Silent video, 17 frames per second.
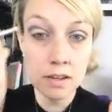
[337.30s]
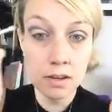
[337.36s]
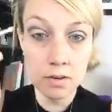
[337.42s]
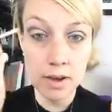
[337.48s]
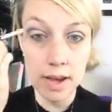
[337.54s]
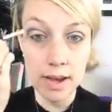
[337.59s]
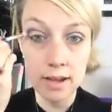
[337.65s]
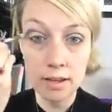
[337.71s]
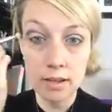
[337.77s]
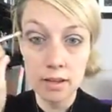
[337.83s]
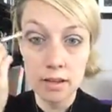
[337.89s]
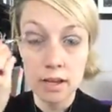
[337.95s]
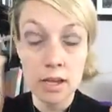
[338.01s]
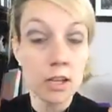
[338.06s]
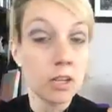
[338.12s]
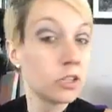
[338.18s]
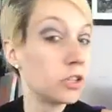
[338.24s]
Okay.
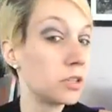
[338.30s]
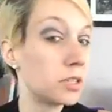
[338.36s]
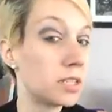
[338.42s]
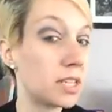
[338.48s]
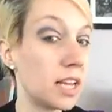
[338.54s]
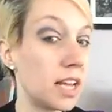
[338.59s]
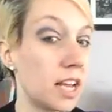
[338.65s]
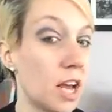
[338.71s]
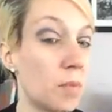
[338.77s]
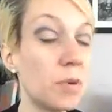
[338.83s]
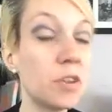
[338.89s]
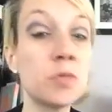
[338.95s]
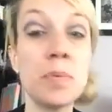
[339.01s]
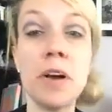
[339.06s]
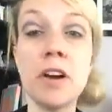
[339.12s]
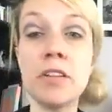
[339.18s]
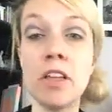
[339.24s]
Do you see how
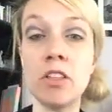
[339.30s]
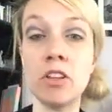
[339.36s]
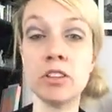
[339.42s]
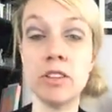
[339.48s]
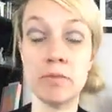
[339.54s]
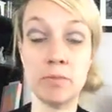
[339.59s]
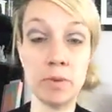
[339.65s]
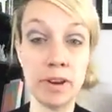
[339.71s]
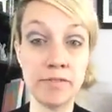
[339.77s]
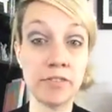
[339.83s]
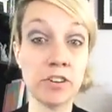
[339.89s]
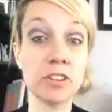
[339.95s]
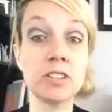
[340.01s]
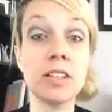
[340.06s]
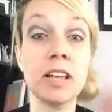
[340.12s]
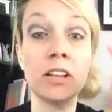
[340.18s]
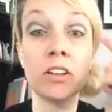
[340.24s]
much better that looked than when I
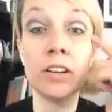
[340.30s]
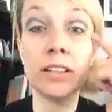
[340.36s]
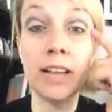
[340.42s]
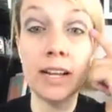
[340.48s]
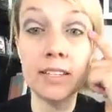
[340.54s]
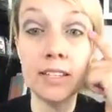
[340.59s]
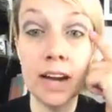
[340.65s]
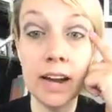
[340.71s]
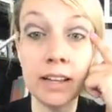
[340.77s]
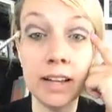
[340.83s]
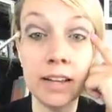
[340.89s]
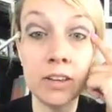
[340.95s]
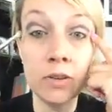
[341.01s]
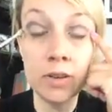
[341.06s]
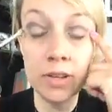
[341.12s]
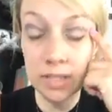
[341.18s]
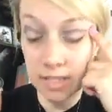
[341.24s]
first, like, look at that side.
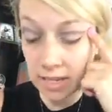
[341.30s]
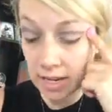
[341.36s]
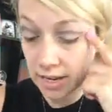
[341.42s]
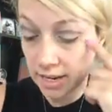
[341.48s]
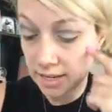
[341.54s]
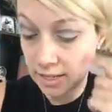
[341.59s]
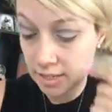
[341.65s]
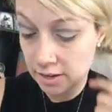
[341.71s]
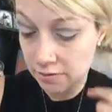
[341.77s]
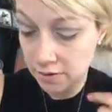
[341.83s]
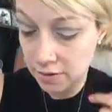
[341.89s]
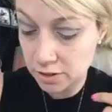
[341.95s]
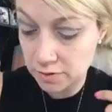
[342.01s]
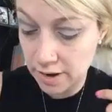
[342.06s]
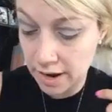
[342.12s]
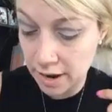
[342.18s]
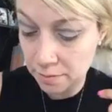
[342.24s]
Like, you can see a nice
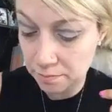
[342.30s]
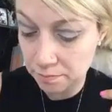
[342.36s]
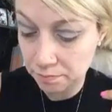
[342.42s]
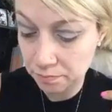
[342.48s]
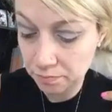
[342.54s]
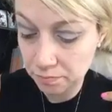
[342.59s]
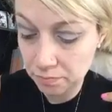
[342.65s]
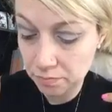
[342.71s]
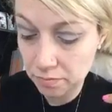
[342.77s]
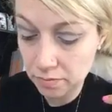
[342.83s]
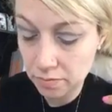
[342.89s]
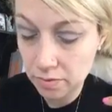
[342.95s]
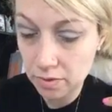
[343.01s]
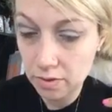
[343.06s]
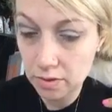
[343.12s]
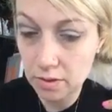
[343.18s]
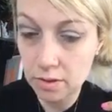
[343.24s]
difference, right?
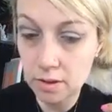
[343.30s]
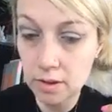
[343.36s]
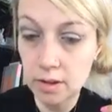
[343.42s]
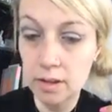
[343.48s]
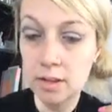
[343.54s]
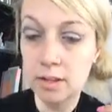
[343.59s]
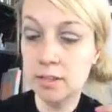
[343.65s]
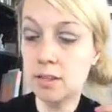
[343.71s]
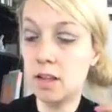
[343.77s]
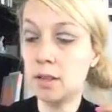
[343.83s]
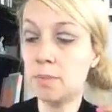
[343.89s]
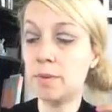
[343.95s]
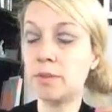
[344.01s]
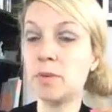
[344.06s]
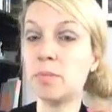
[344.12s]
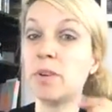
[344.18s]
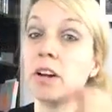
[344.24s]
It's all
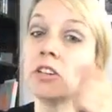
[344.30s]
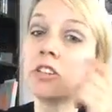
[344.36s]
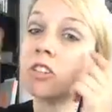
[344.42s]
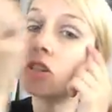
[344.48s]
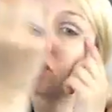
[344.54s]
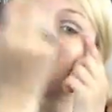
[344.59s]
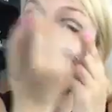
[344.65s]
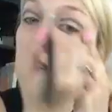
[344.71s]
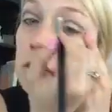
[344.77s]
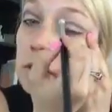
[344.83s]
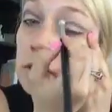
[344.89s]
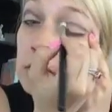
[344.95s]
about the brush.